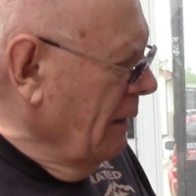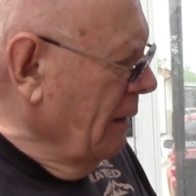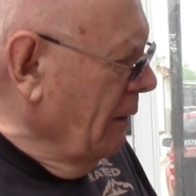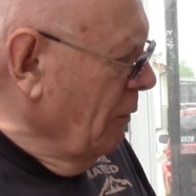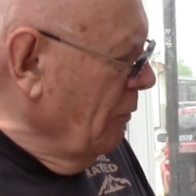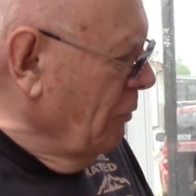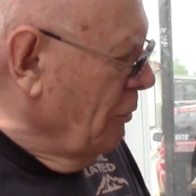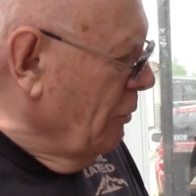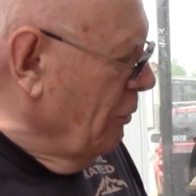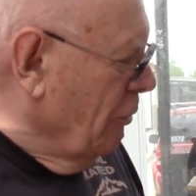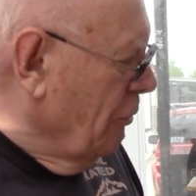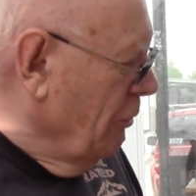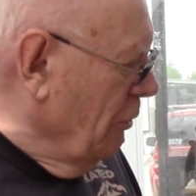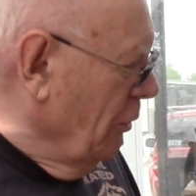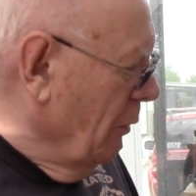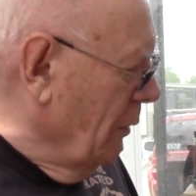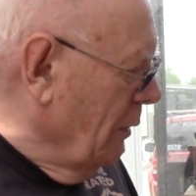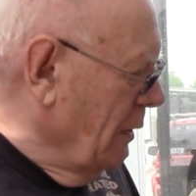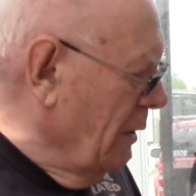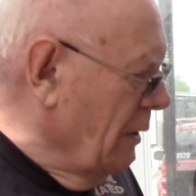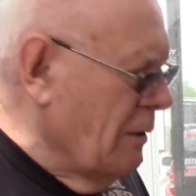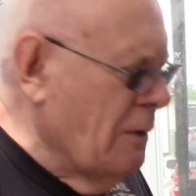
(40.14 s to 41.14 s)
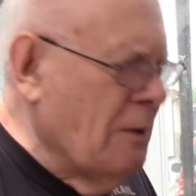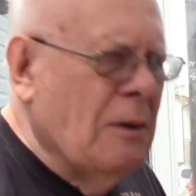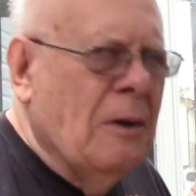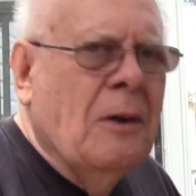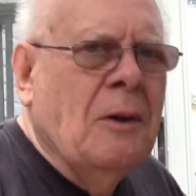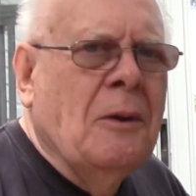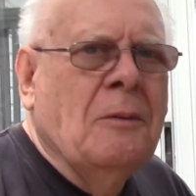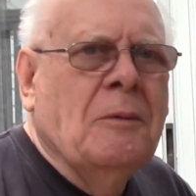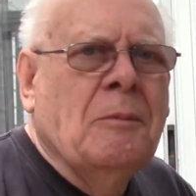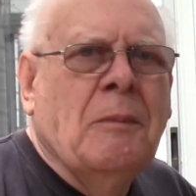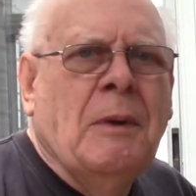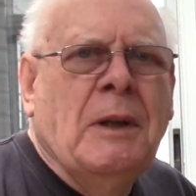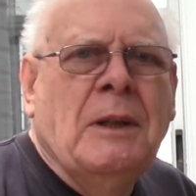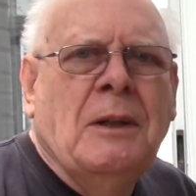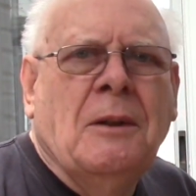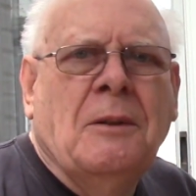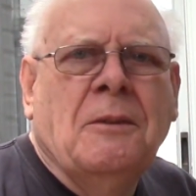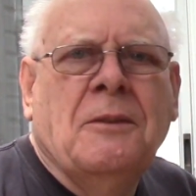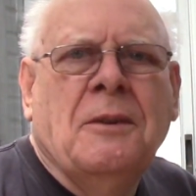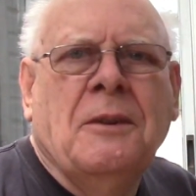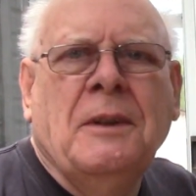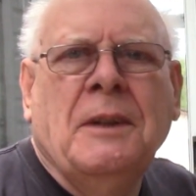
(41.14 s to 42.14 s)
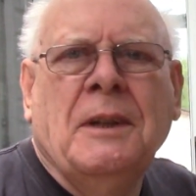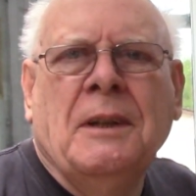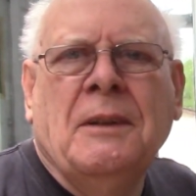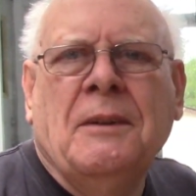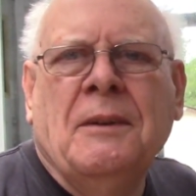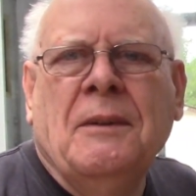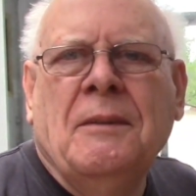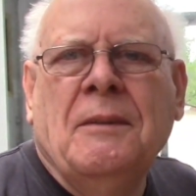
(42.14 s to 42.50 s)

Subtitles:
I'll also show my alternate